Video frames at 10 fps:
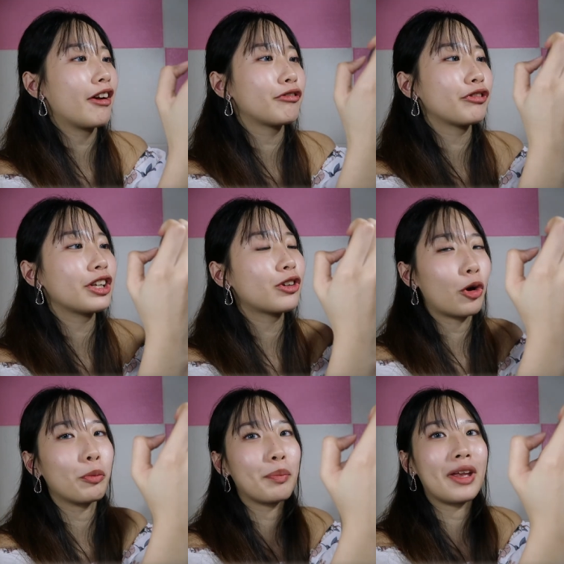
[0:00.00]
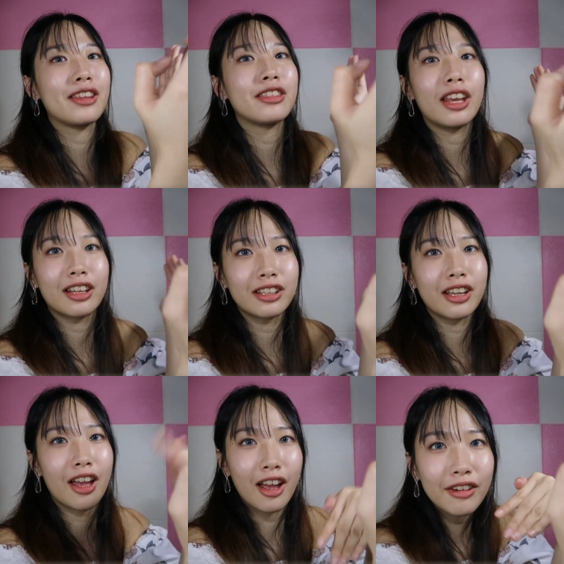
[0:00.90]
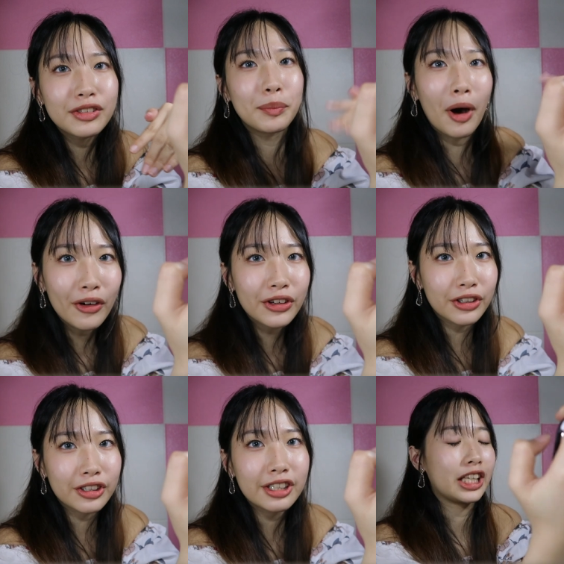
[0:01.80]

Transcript: Every comment that he have about her,